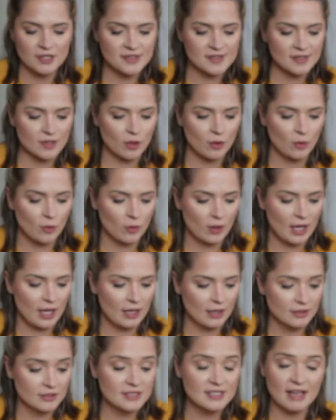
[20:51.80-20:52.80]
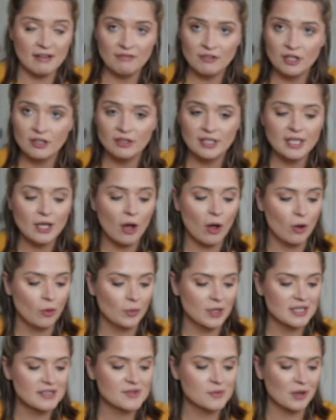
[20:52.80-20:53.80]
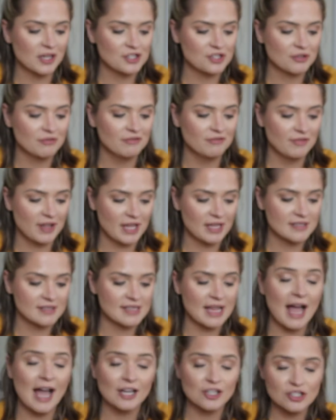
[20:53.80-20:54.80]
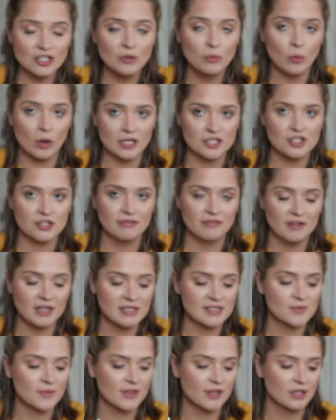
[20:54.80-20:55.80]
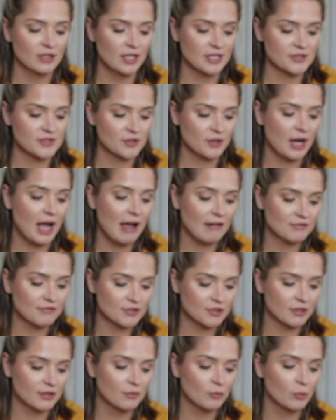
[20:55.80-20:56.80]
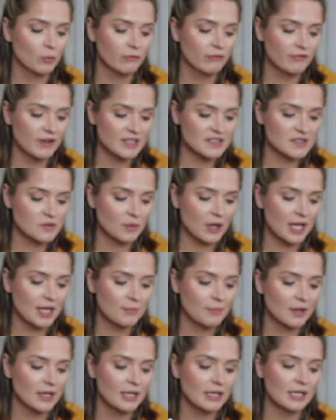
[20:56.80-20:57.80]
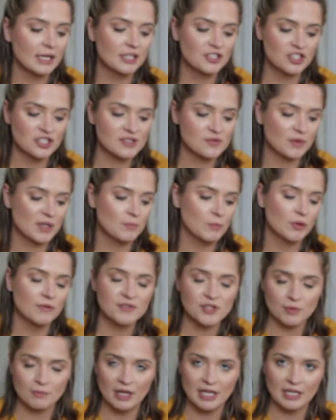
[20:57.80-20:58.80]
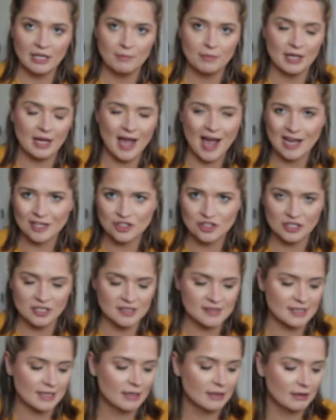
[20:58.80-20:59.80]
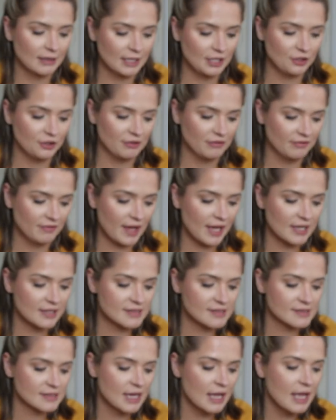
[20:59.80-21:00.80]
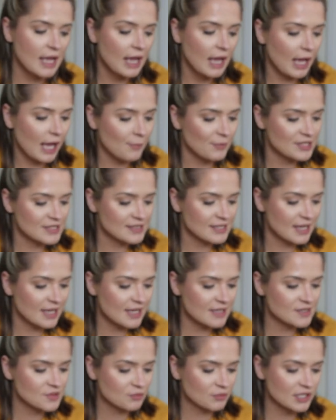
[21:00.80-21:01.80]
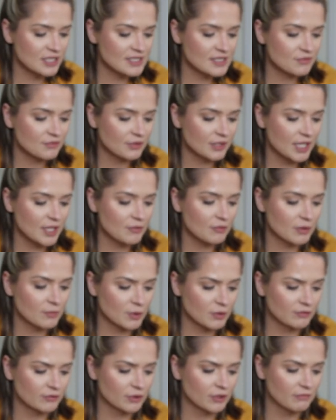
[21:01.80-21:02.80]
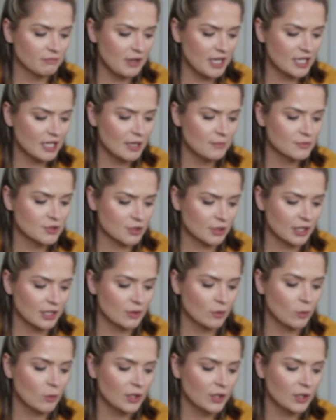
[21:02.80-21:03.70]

So definitely always wash your face. Actually wash your face with a cleanser after a face wipe. It just removes your makeup. It actually doesn't clean your face. It says rinse-free removal of makeup, dirt, and